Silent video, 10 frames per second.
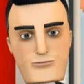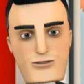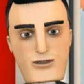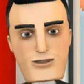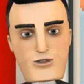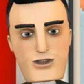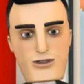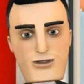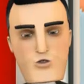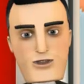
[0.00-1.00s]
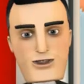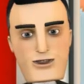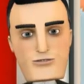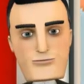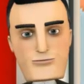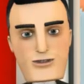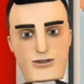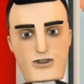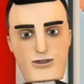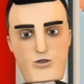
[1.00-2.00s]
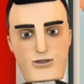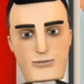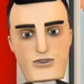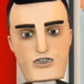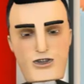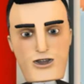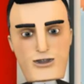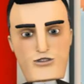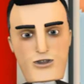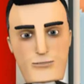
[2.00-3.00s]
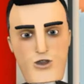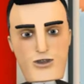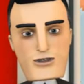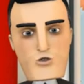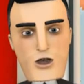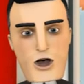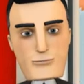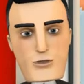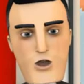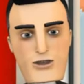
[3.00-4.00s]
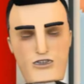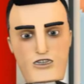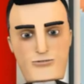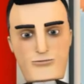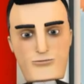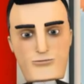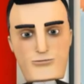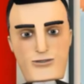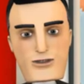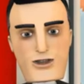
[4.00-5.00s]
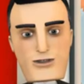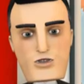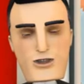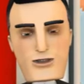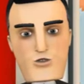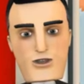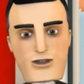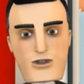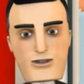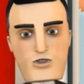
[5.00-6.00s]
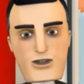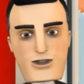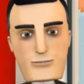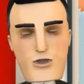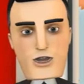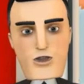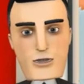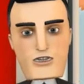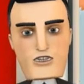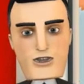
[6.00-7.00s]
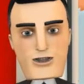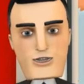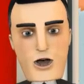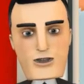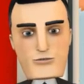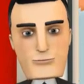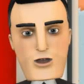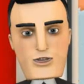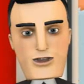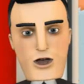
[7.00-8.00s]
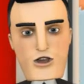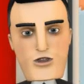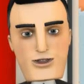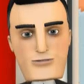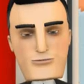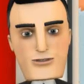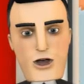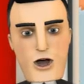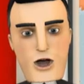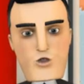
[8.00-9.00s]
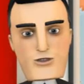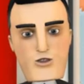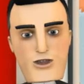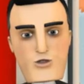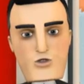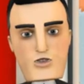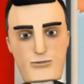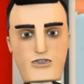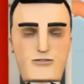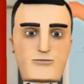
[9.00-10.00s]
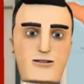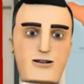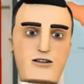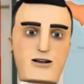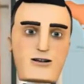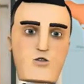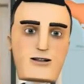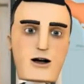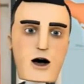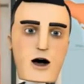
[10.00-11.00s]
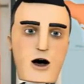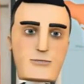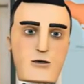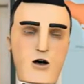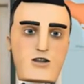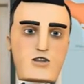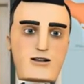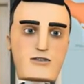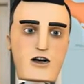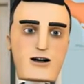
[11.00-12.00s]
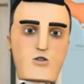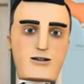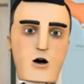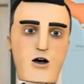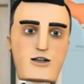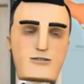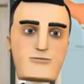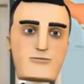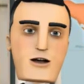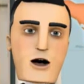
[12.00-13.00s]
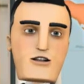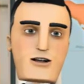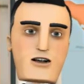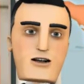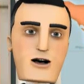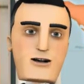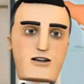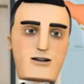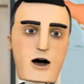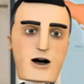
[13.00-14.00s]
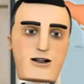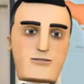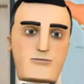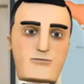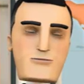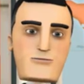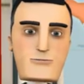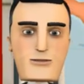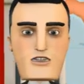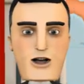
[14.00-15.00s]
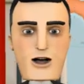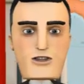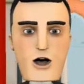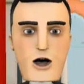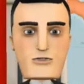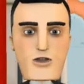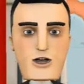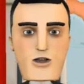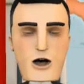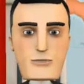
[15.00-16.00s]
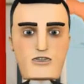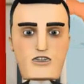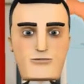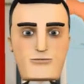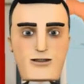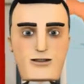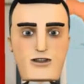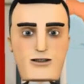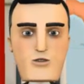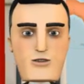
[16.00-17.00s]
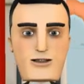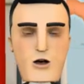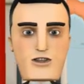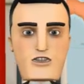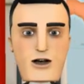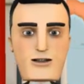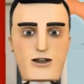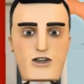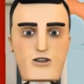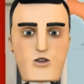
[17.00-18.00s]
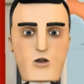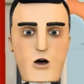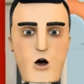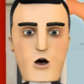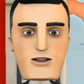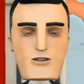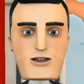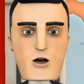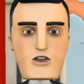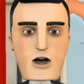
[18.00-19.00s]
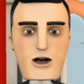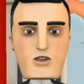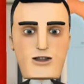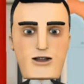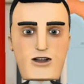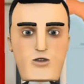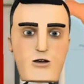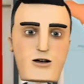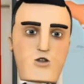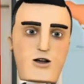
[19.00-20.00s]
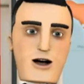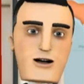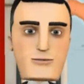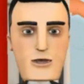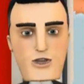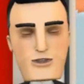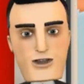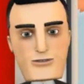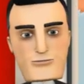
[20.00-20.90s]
In 2012, Disney will be sailing from 3 new home ports. In addition to their traditional programs sailing out of Port Canaveral, now with their new ships, Disney will now home port ships at New York, Galveston and Seattle. Besides those programs, Disney will also test the waters in the Los Angeles to Hawaii market.